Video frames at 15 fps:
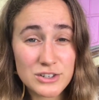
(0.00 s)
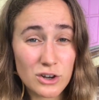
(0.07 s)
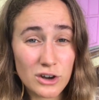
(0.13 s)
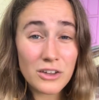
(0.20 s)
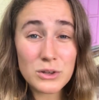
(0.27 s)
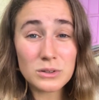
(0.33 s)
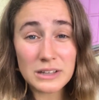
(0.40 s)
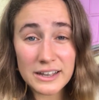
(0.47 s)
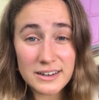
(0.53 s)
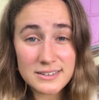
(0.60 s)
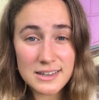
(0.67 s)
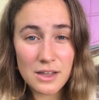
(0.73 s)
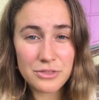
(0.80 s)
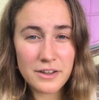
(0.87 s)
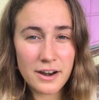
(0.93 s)
so all you
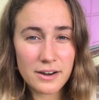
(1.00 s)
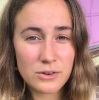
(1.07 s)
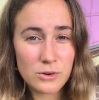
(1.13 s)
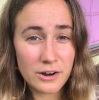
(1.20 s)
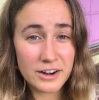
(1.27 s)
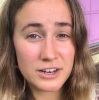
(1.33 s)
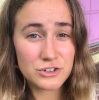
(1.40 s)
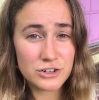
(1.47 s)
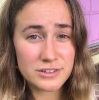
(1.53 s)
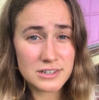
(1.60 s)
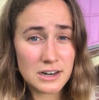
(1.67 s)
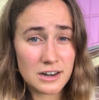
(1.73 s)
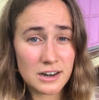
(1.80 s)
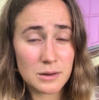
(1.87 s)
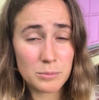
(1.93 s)
ladies out there who are
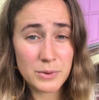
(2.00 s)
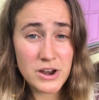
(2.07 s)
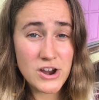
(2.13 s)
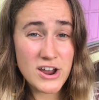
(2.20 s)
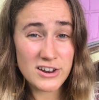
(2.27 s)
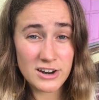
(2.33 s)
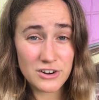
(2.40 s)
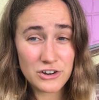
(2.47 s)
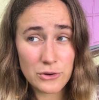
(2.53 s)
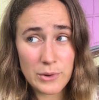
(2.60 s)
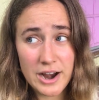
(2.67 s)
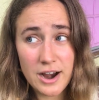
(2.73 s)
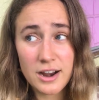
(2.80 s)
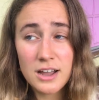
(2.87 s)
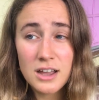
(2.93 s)
interested in period
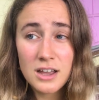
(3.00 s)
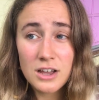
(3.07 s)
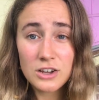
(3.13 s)
underwear,